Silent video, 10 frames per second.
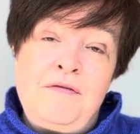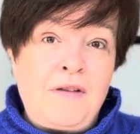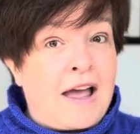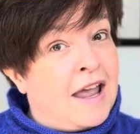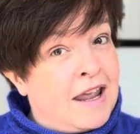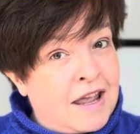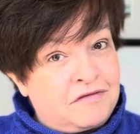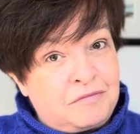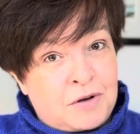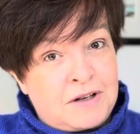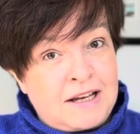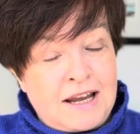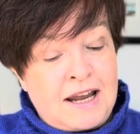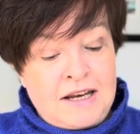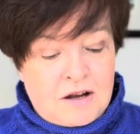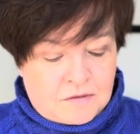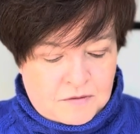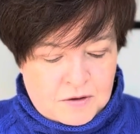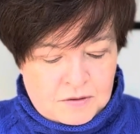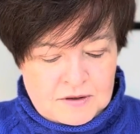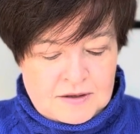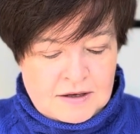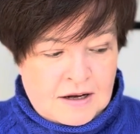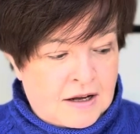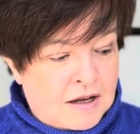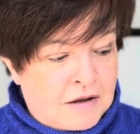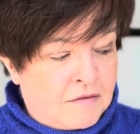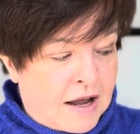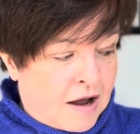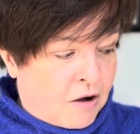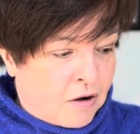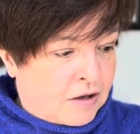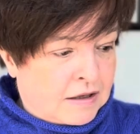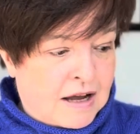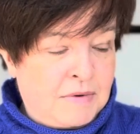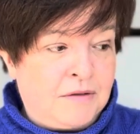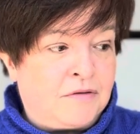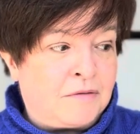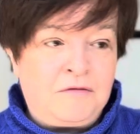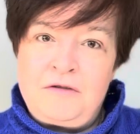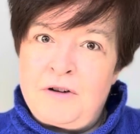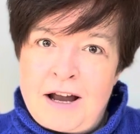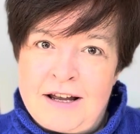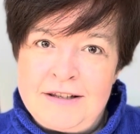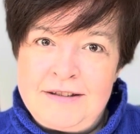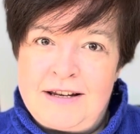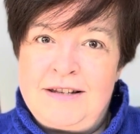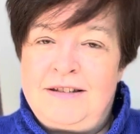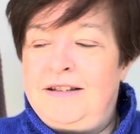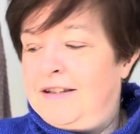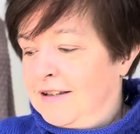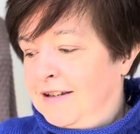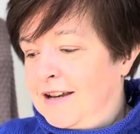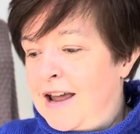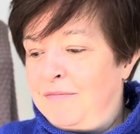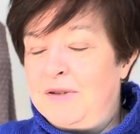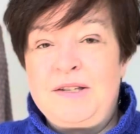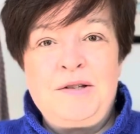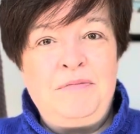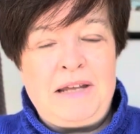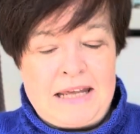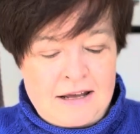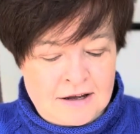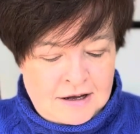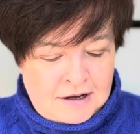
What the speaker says: I haven't bought any of those. They are all coming from France, as it happens to be.